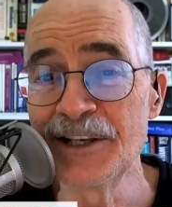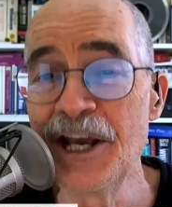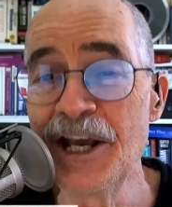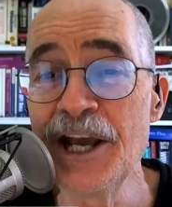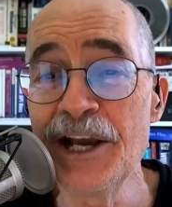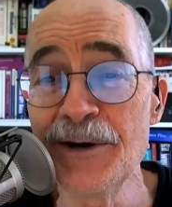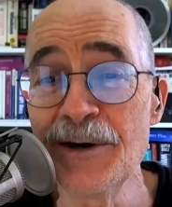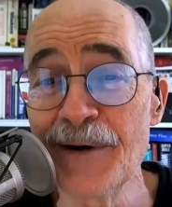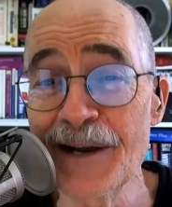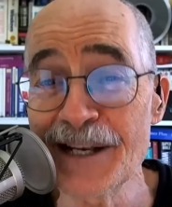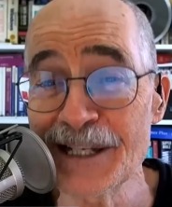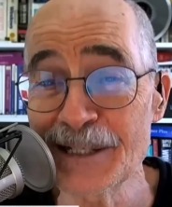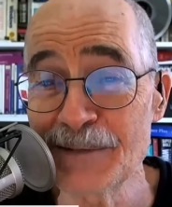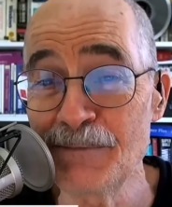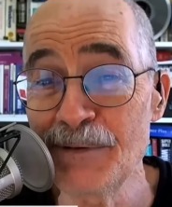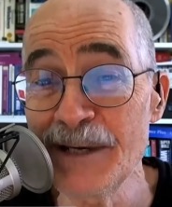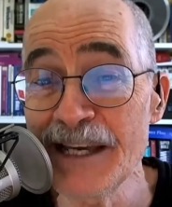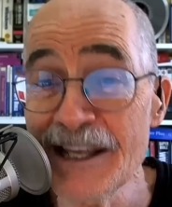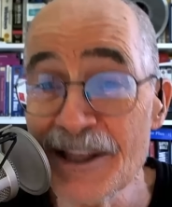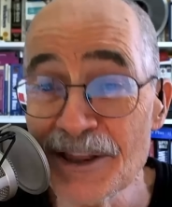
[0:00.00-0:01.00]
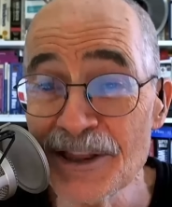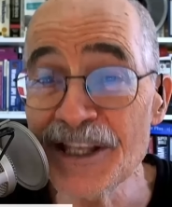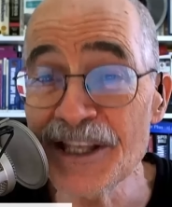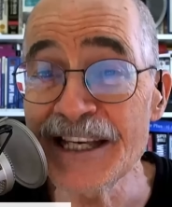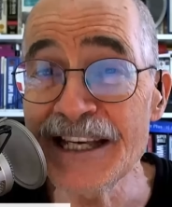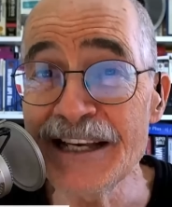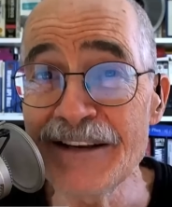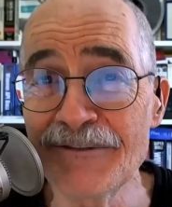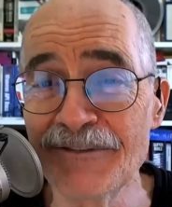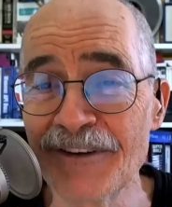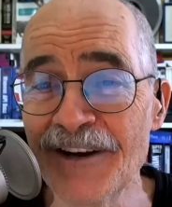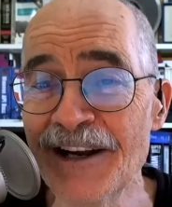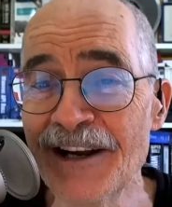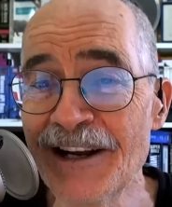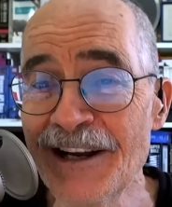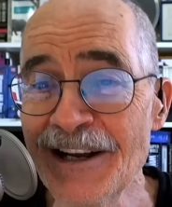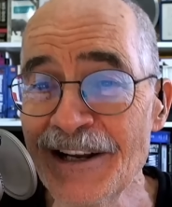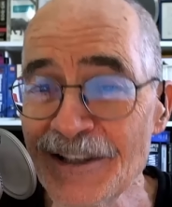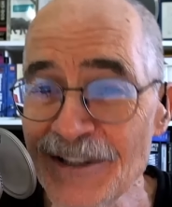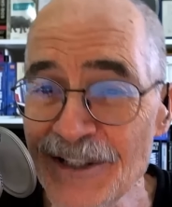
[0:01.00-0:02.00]
U S B Thief,
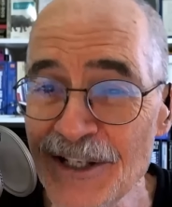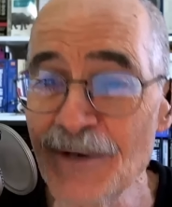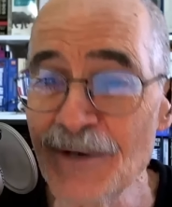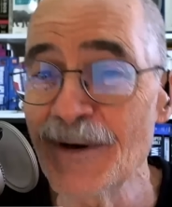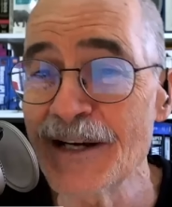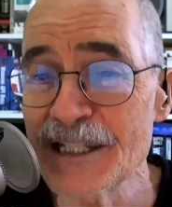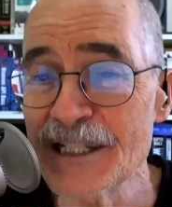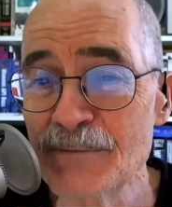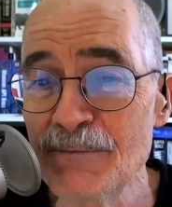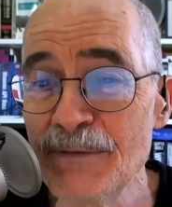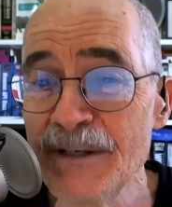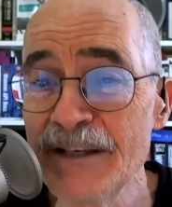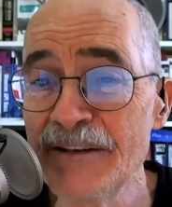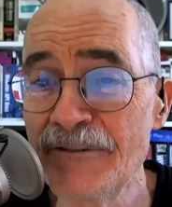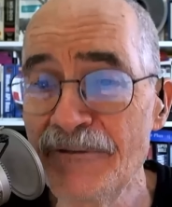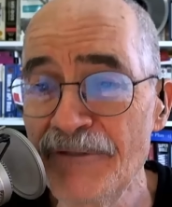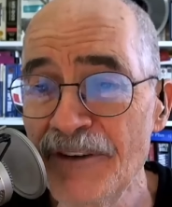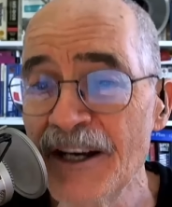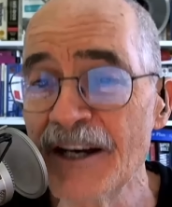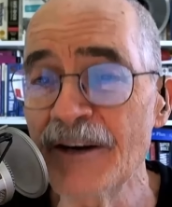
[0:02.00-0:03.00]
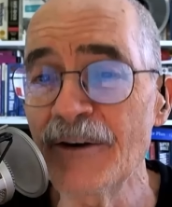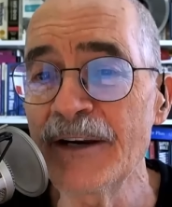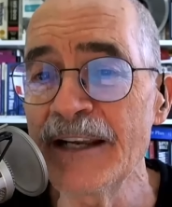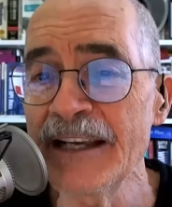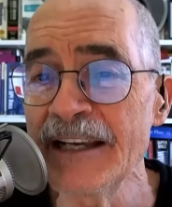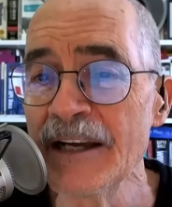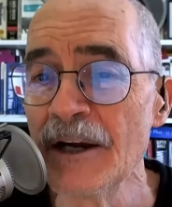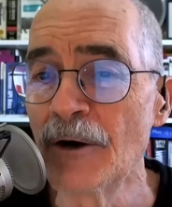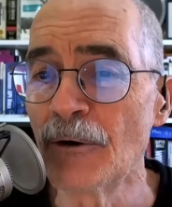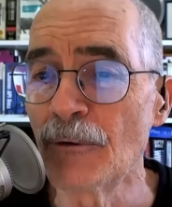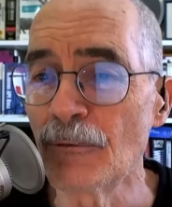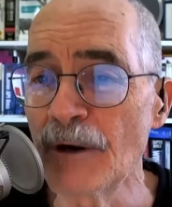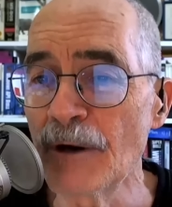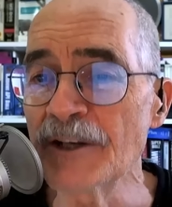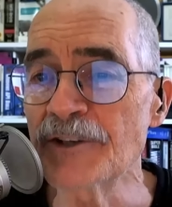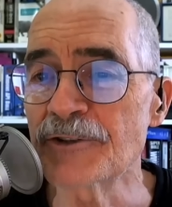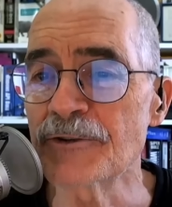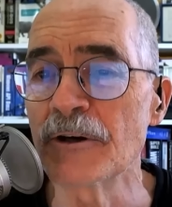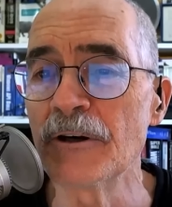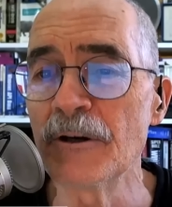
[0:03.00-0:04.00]
U S B Fairy,
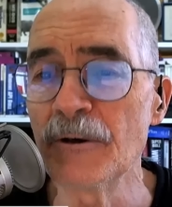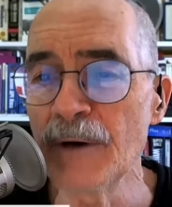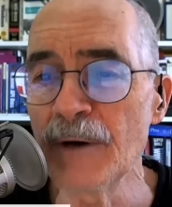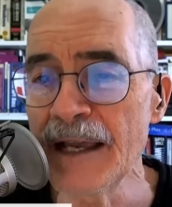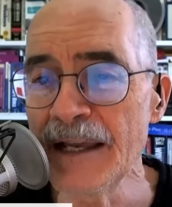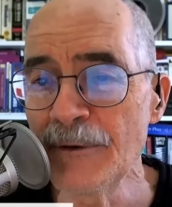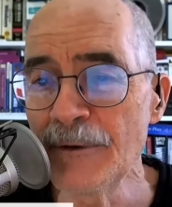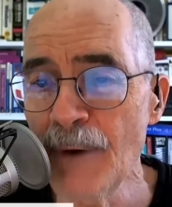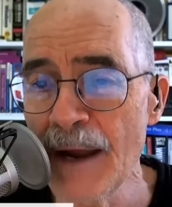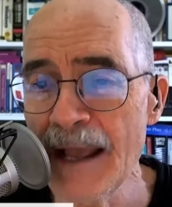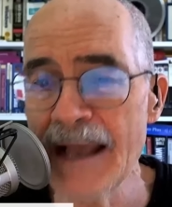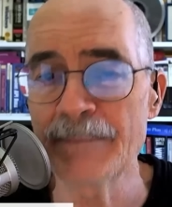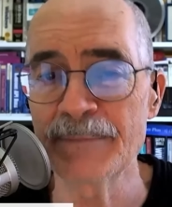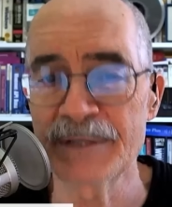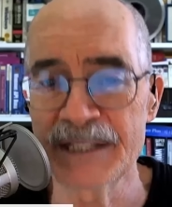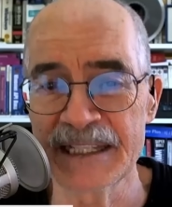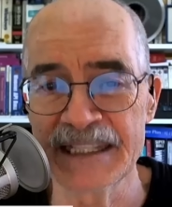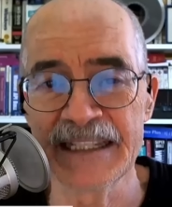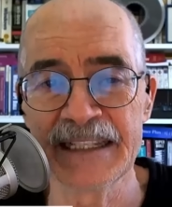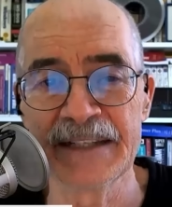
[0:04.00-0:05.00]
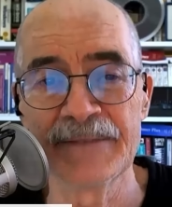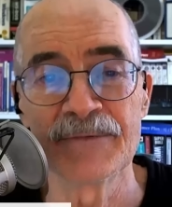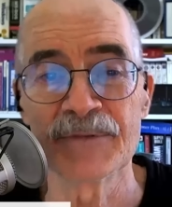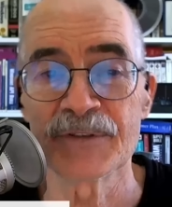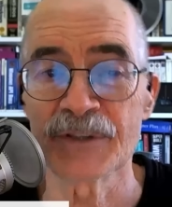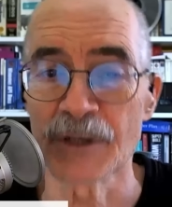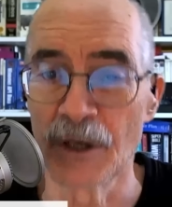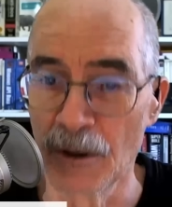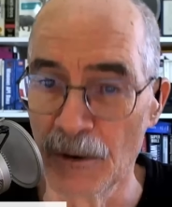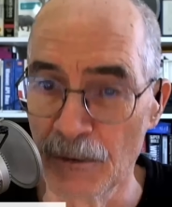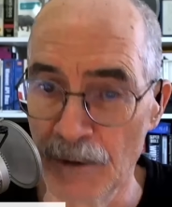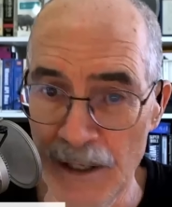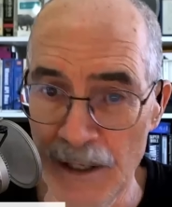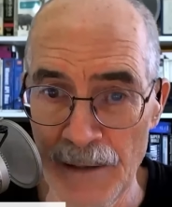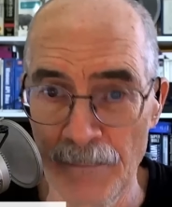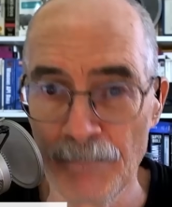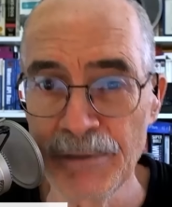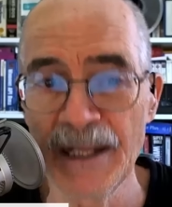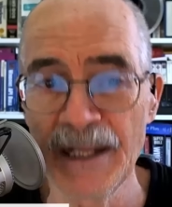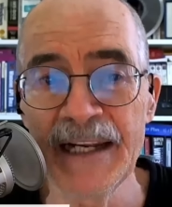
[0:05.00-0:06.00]
Retro, and Ramsey. So
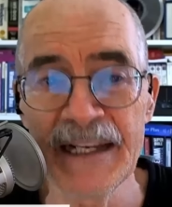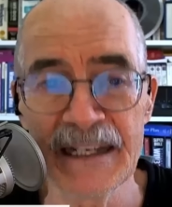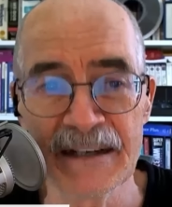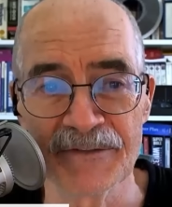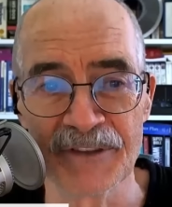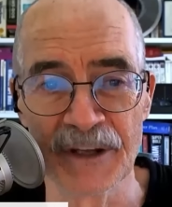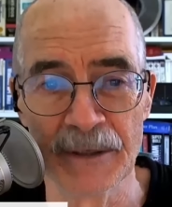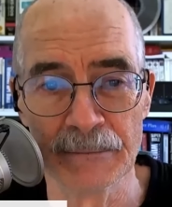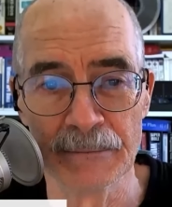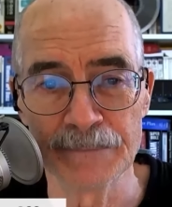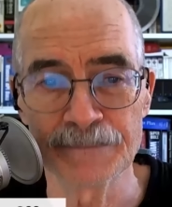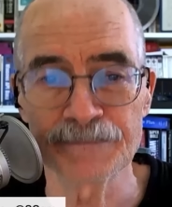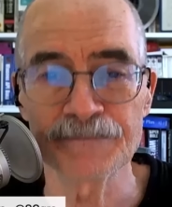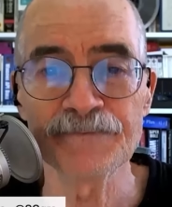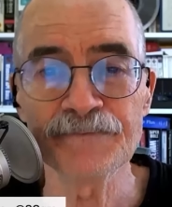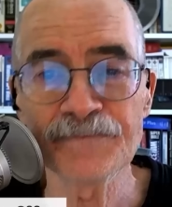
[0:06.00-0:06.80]
plenty of them.